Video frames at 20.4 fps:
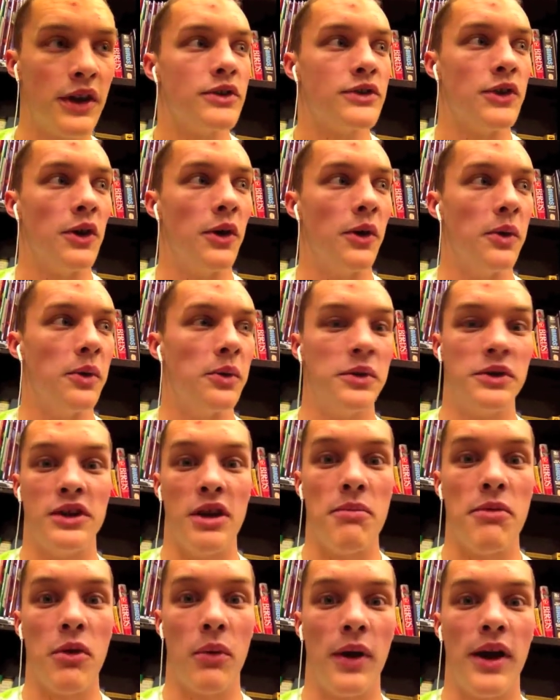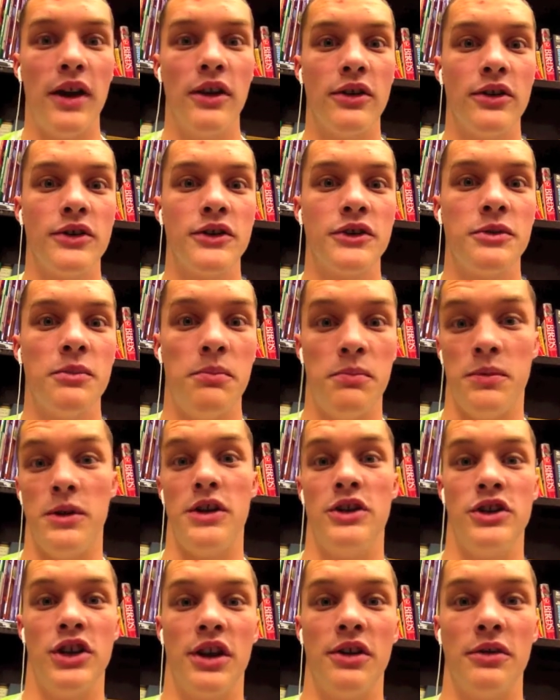So tip your waiters, be
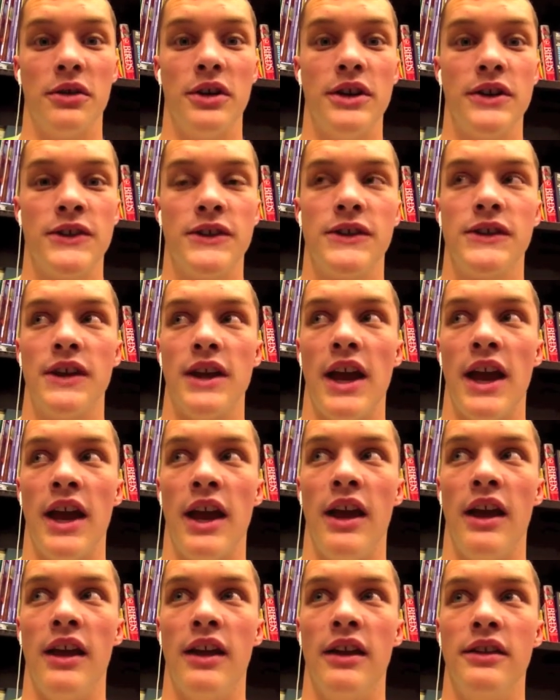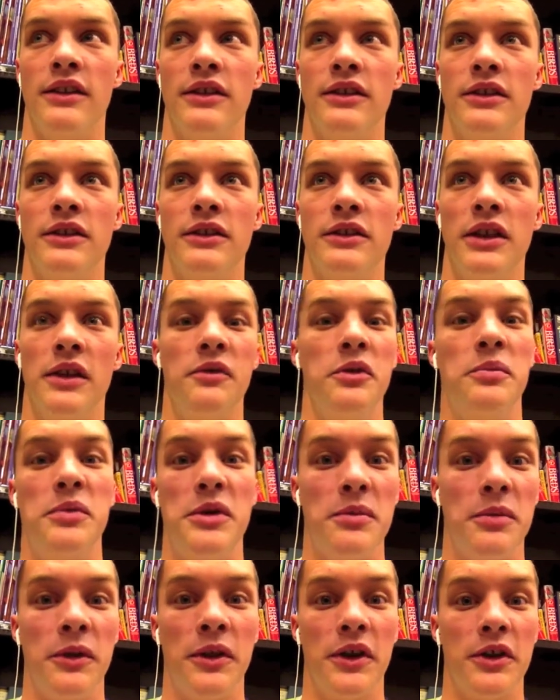generous, and love the
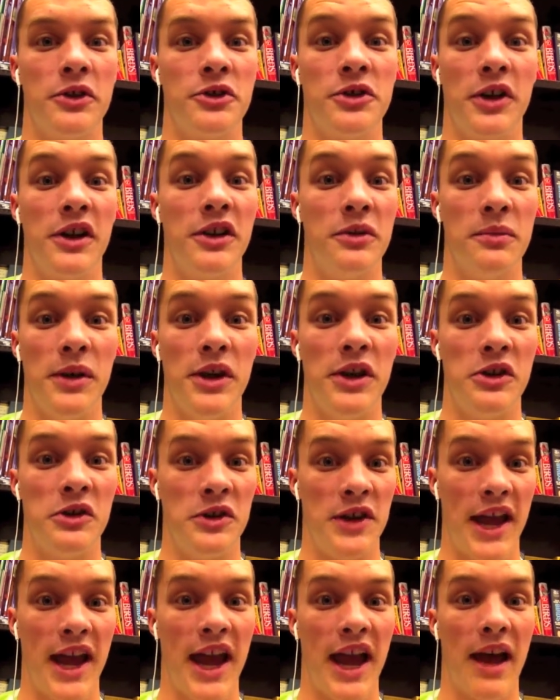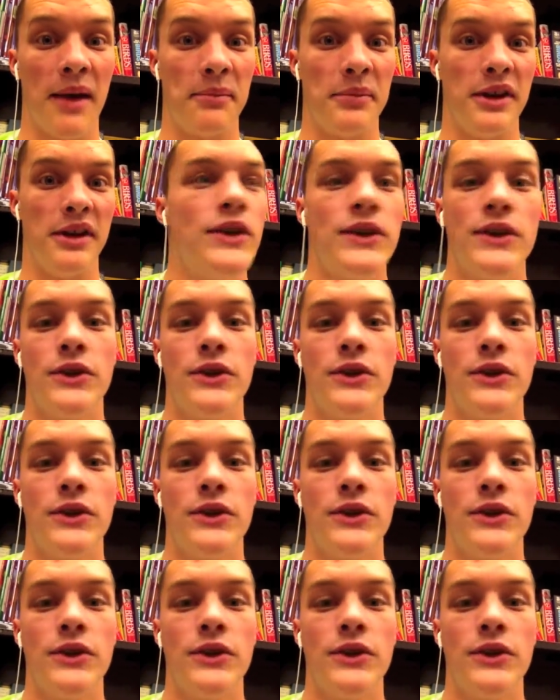people that are trying to make your day happy.